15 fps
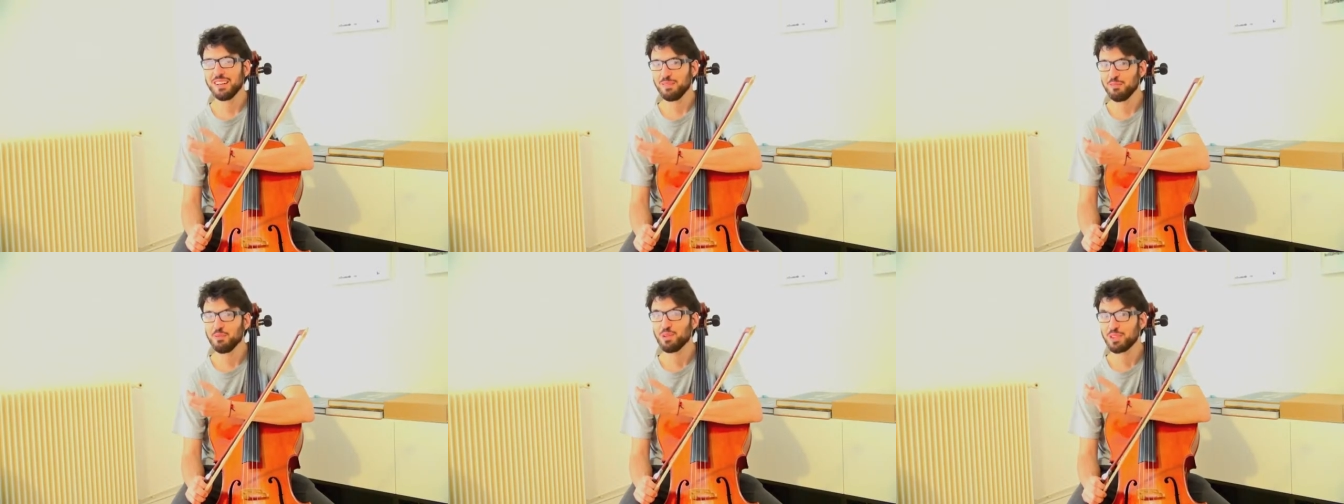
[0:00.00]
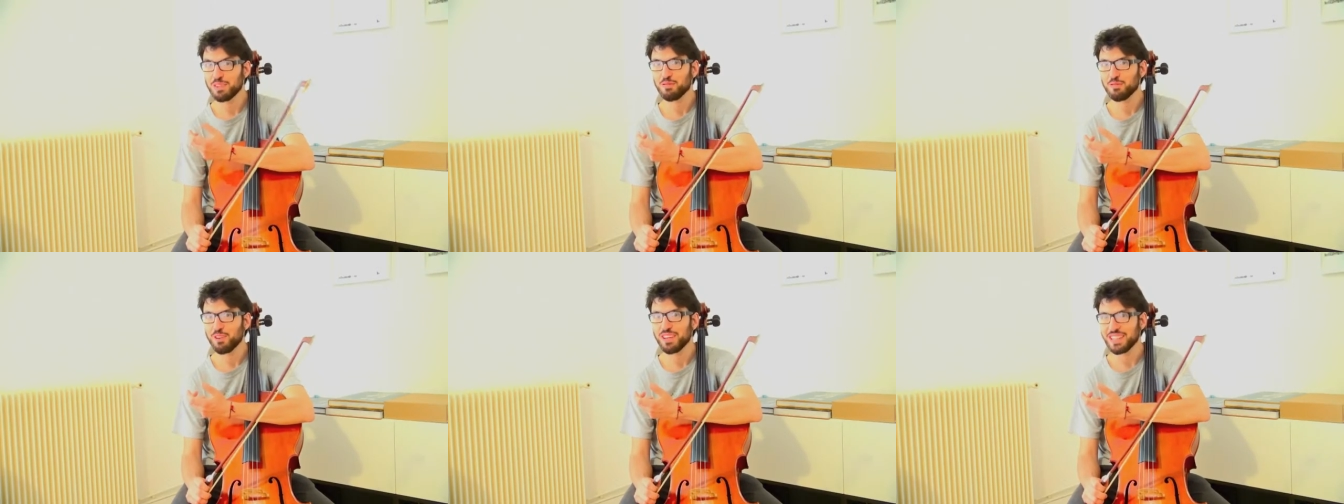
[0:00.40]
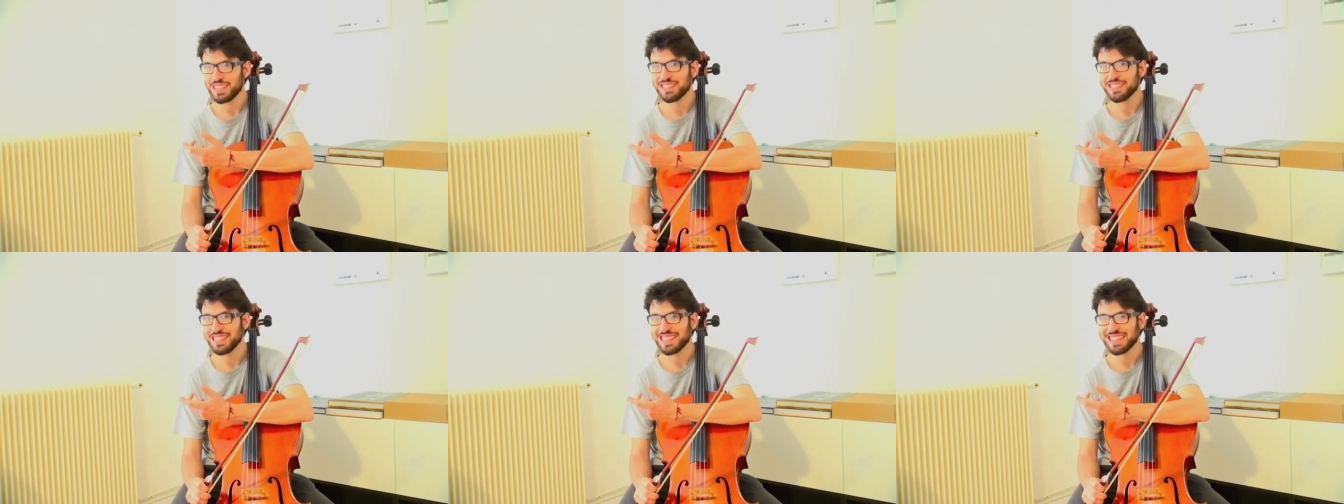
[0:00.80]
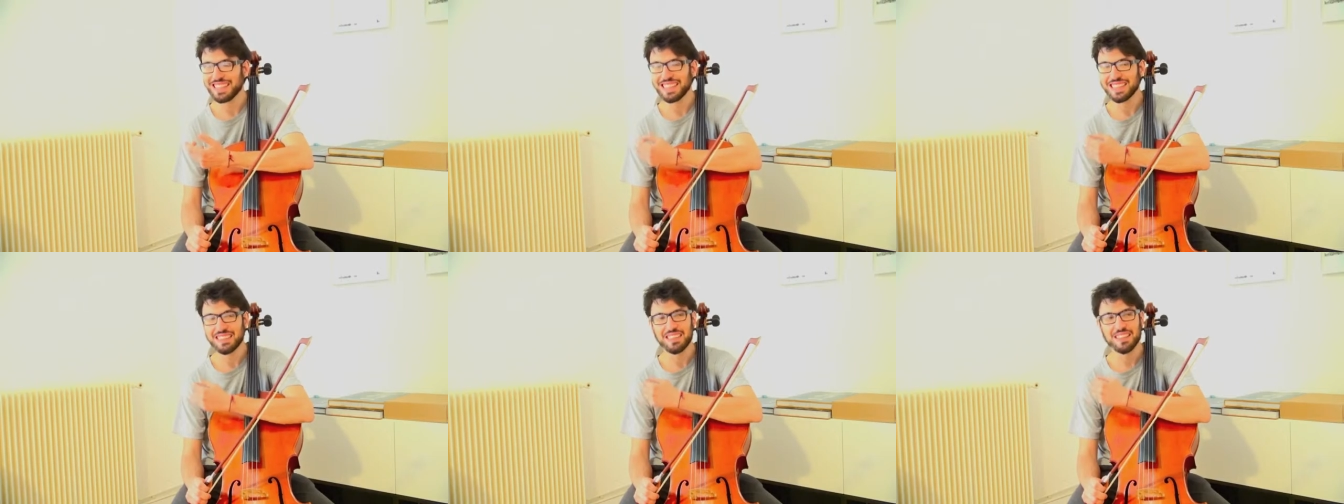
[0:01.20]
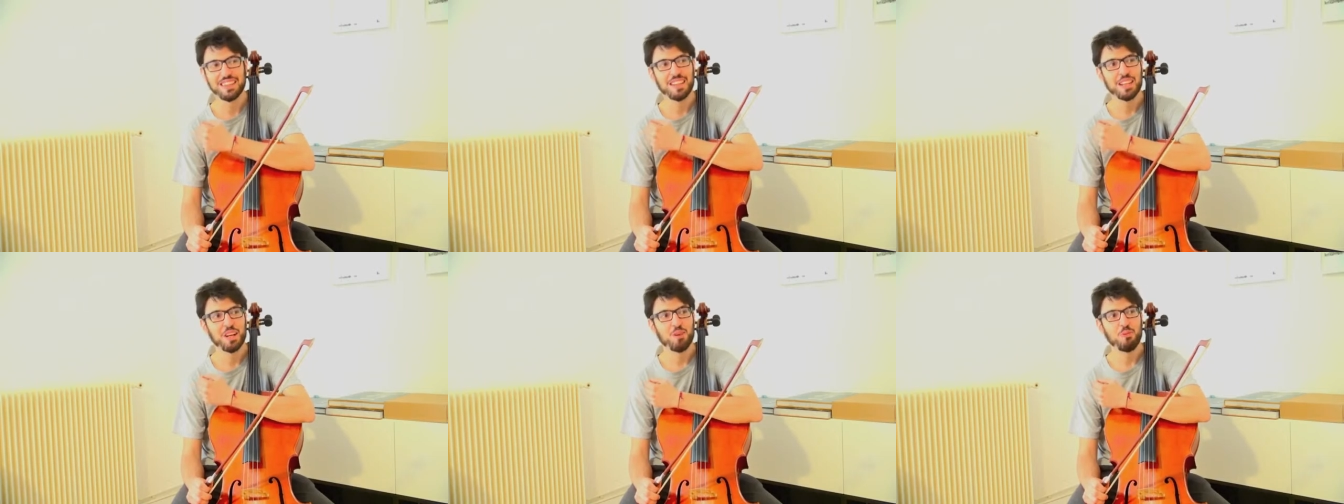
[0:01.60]
multiphonic technique,
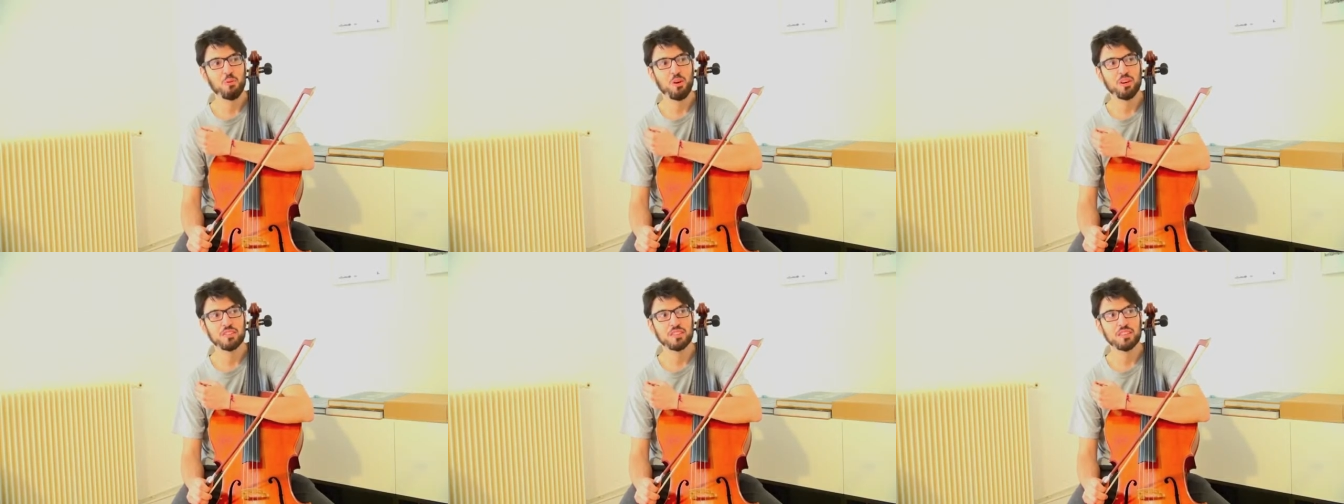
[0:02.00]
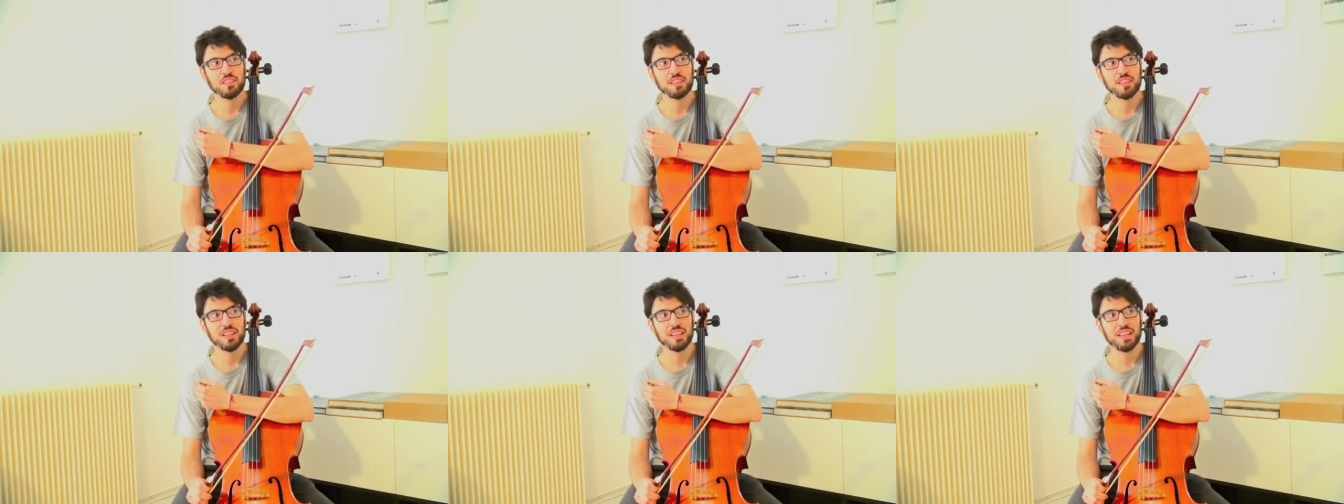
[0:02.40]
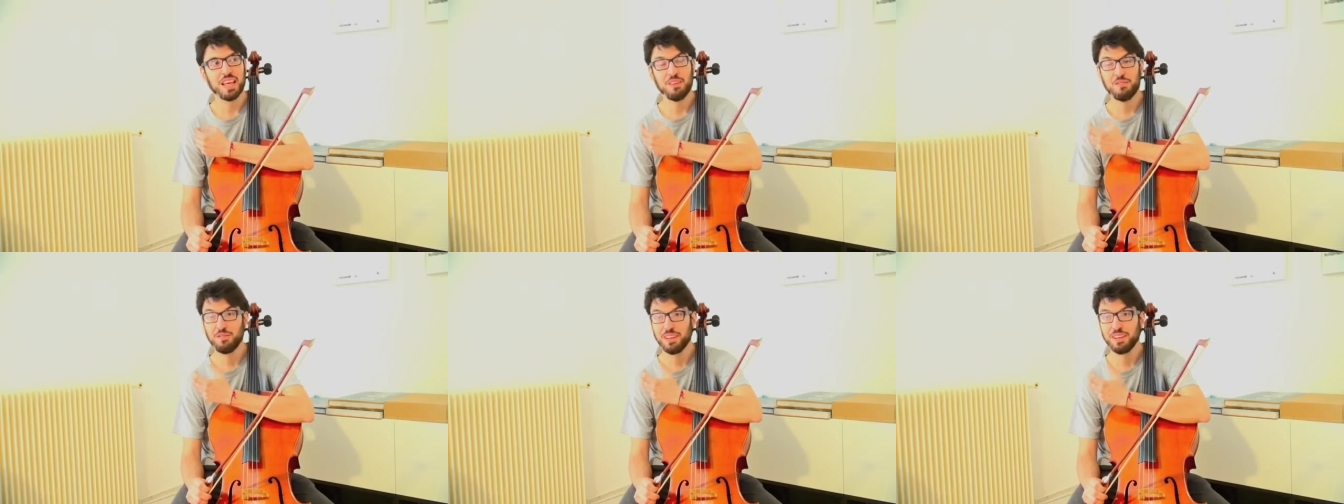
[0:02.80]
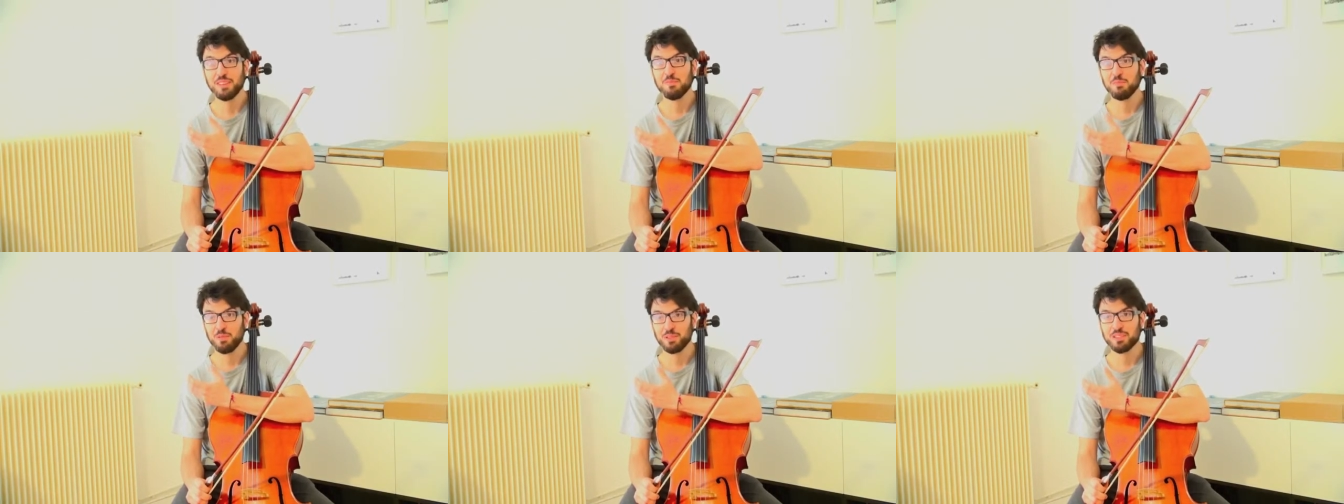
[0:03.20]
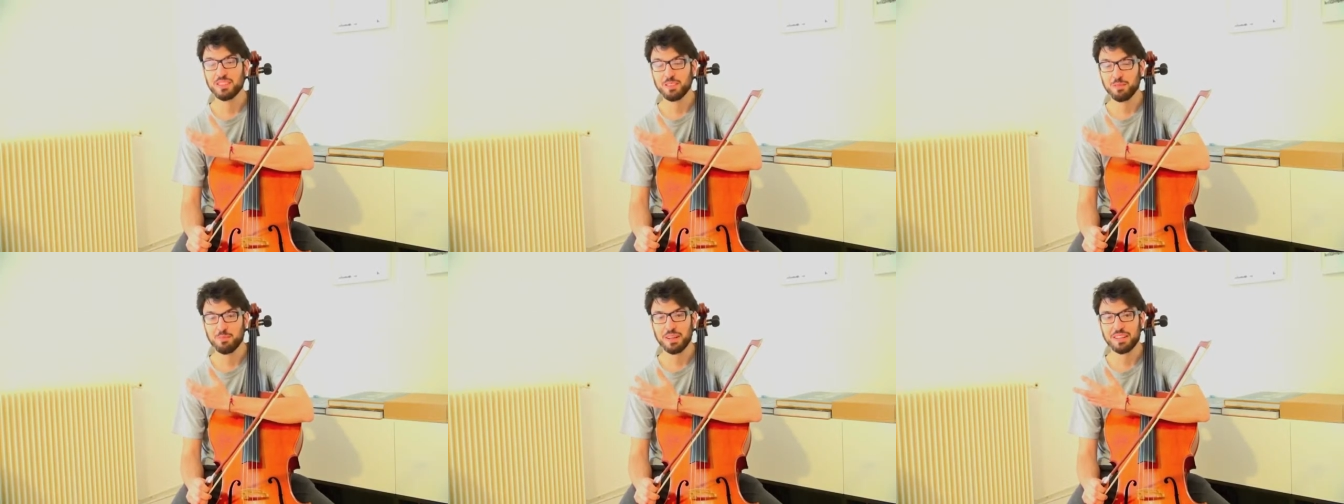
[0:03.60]
was a very
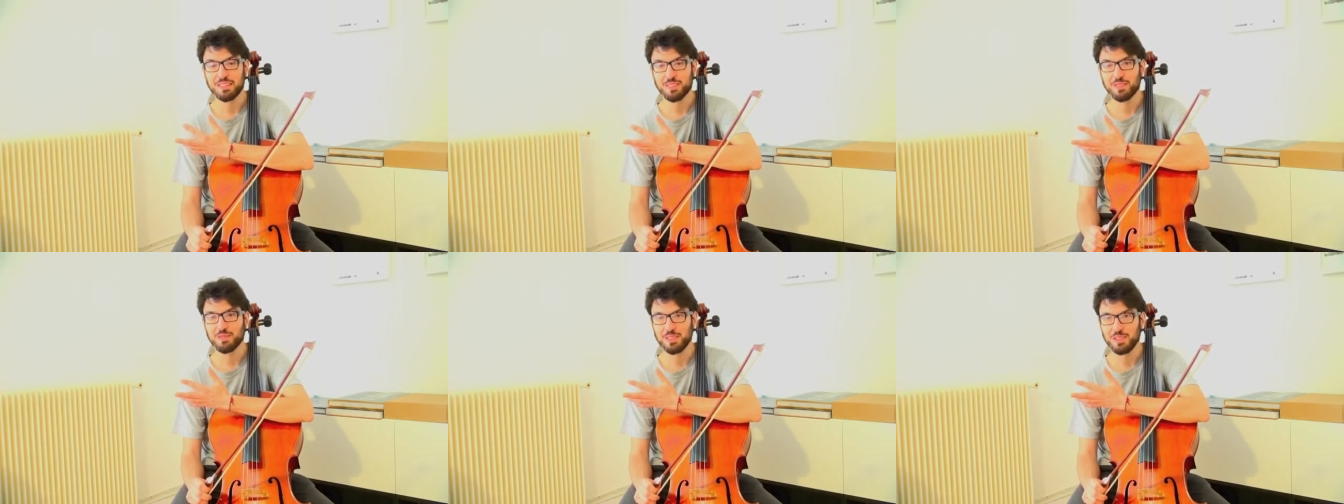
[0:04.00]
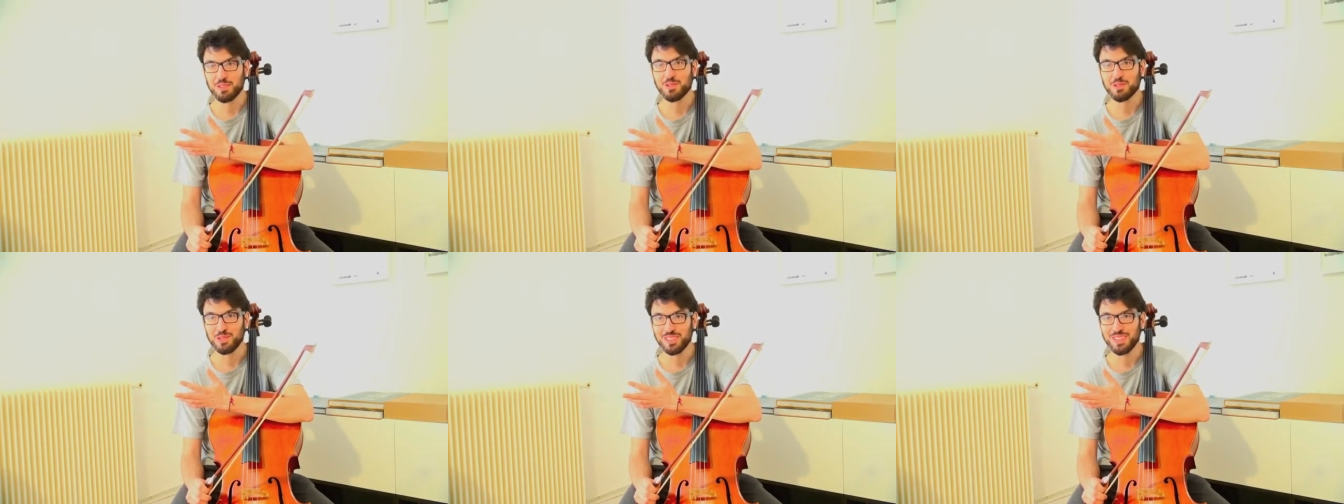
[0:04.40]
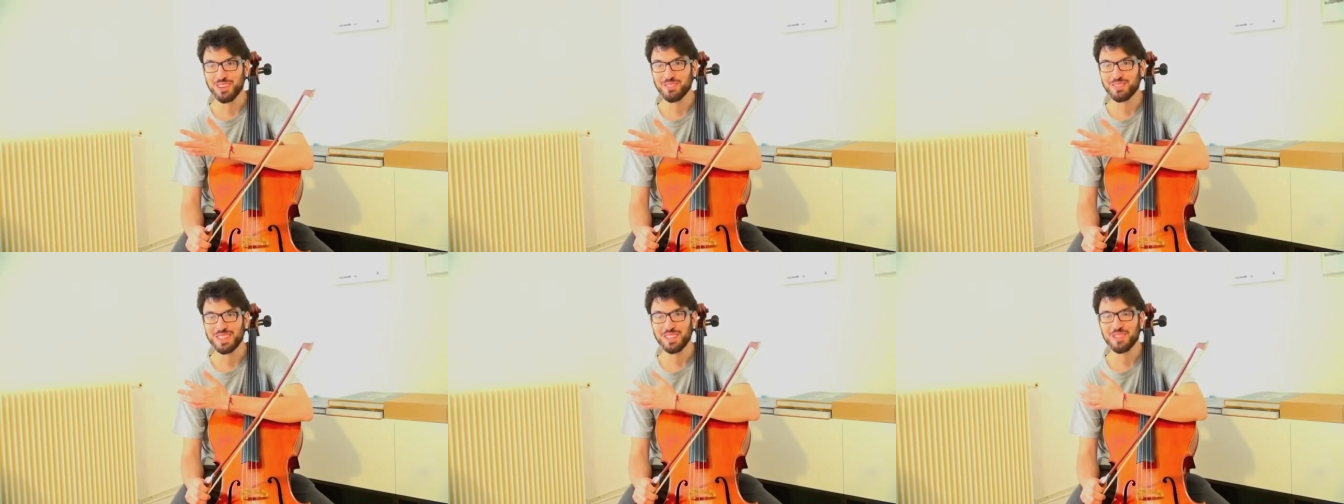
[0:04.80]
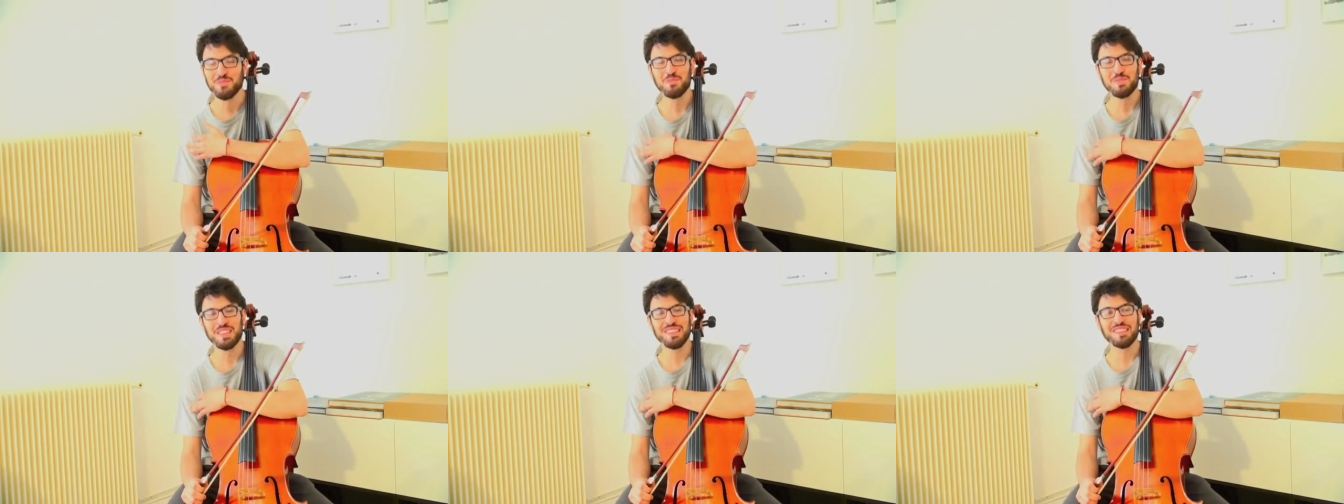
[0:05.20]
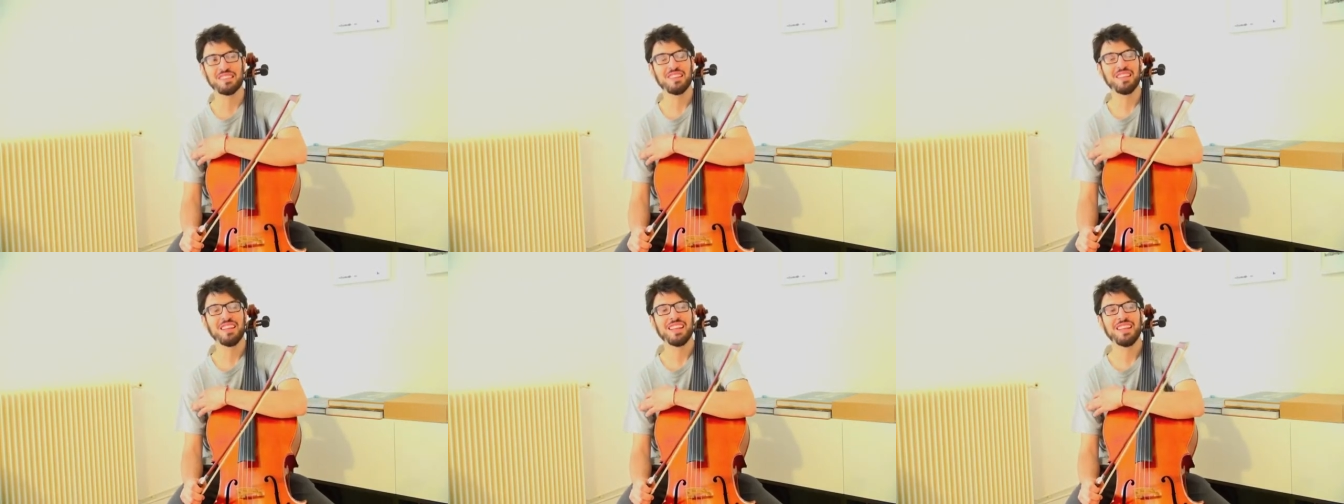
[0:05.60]
important part of the new piece.